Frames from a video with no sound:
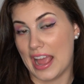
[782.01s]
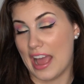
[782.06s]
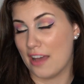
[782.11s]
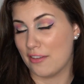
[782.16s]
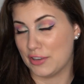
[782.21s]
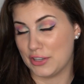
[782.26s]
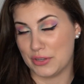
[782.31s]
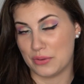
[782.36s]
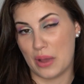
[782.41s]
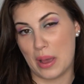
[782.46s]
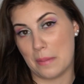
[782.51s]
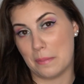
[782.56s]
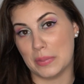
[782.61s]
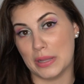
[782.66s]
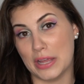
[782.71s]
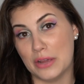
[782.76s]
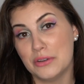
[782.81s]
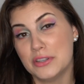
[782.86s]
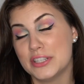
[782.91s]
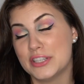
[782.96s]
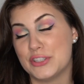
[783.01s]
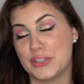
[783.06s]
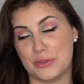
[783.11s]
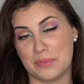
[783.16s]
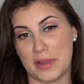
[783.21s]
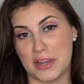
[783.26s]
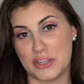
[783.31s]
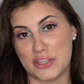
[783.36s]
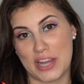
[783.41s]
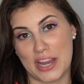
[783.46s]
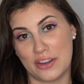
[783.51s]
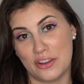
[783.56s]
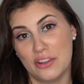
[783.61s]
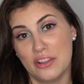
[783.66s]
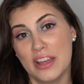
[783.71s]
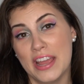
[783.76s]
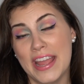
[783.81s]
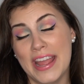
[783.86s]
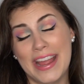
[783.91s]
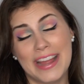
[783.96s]
have a new upload to my
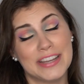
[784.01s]
channel.